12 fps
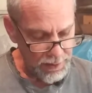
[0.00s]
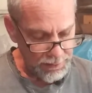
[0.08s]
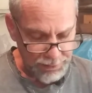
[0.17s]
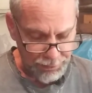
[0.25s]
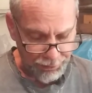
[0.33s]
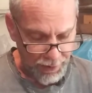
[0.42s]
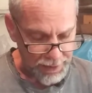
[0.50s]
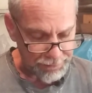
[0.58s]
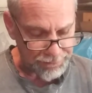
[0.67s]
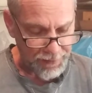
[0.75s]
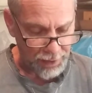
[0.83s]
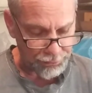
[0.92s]
decrying
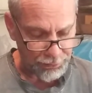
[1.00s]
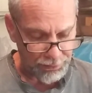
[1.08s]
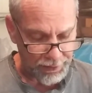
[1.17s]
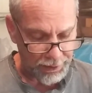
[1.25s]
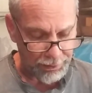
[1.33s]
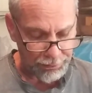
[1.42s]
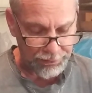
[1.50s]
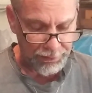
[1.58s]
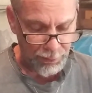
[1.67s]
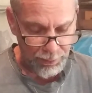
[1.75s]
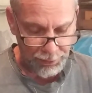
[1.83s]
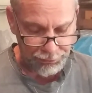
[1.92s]
factual errors and
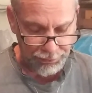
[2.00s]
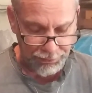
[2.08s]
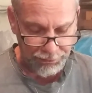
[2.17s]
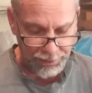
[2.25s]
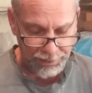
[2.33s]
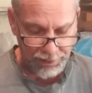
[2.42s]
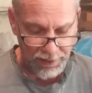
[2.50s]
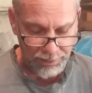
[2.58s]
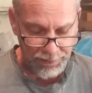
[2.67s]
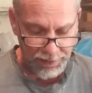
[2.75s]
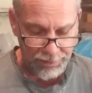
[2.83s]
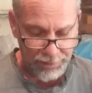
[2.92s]
omissions
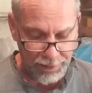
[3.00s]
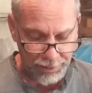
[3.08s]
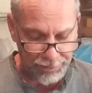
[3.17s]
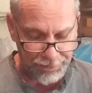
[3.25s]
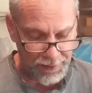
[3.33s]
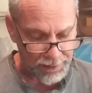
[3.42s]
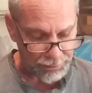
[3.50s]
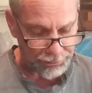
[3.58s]
contained even in the final